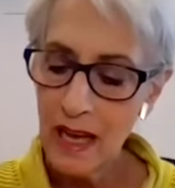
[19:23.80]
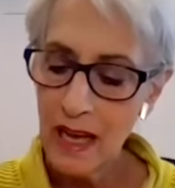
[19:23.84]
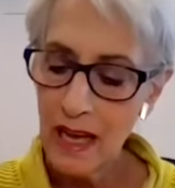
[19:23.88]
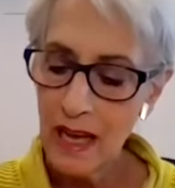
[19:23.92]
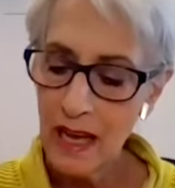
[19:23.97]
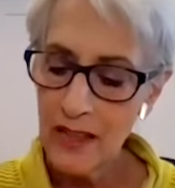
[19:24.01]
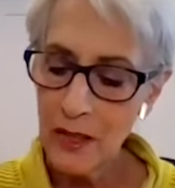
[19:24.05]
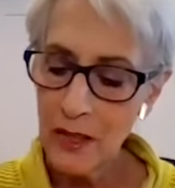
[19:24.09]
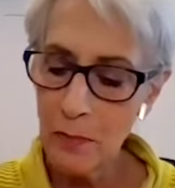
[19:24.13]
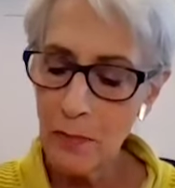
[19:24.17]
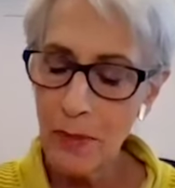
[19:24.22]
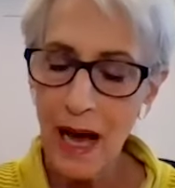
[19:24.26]

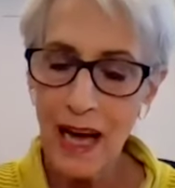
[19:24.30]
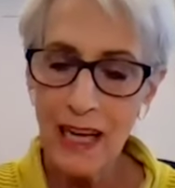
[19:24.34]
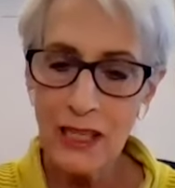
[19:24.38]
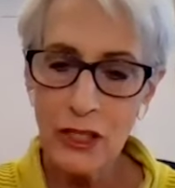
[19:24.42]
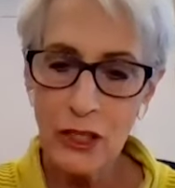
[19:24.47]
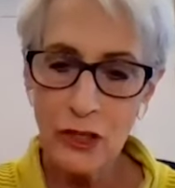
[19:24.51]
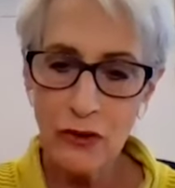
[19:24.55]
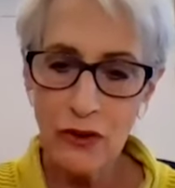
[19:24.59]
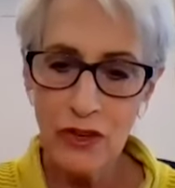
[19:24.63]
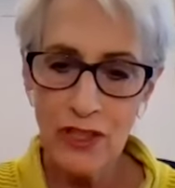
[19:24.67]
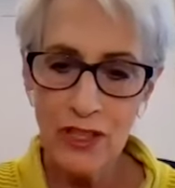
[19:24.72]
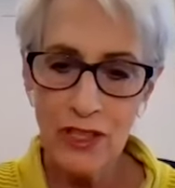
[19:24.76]
the
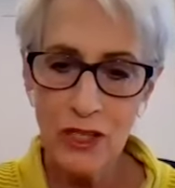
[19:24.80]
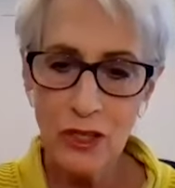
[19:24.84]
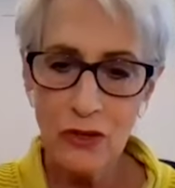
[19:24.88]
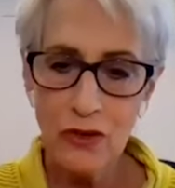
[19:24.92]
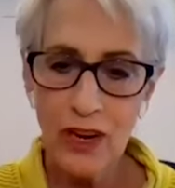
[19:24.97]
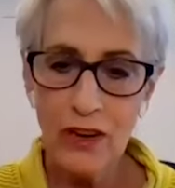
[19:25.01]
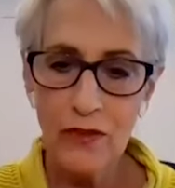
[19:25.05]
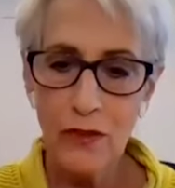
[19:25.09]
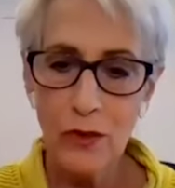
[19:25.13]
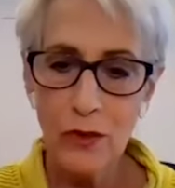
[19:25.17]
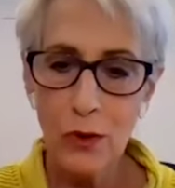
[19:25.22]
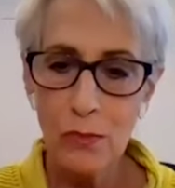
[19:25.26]
posture in the
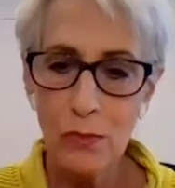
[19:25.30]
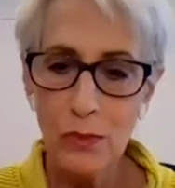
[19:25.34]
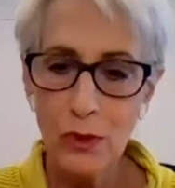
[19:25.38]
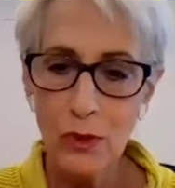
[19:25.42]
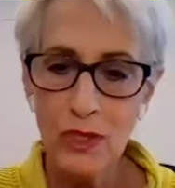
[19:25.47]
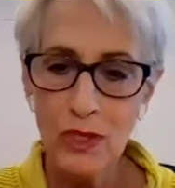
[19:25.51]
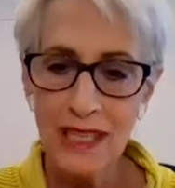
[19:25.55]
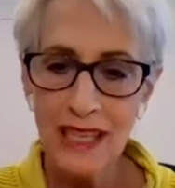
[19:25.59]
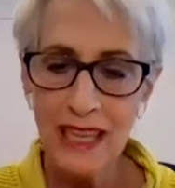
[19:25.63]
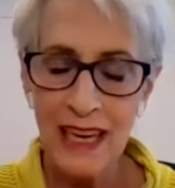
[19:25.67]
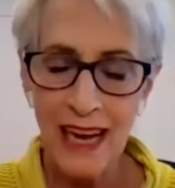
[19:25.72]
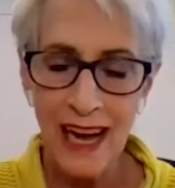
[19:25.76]
Strait of
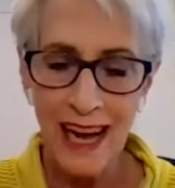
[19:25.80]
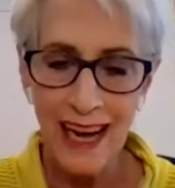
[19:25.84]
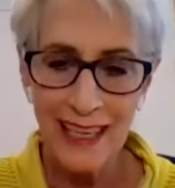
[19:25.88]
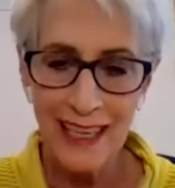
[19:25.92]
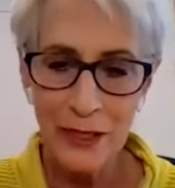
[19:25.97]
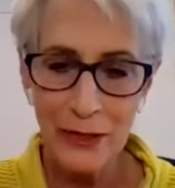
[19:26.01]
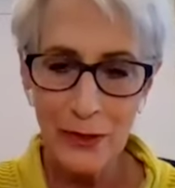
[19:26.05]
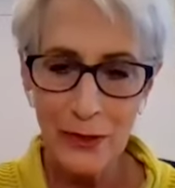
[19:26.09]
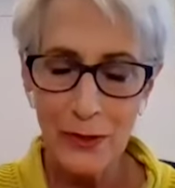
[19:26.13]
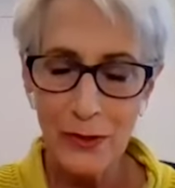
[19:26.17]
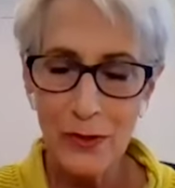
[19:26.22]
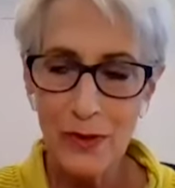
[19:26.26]
Hormuz than I
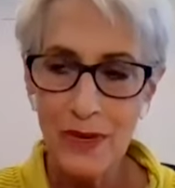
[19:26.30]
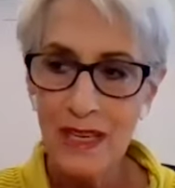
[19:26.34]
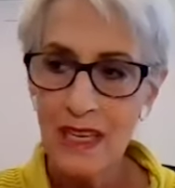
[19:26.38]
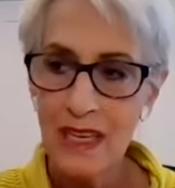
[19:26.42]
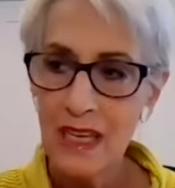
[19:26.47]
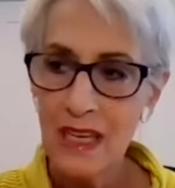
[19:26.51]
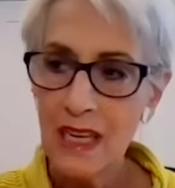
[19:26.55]
do.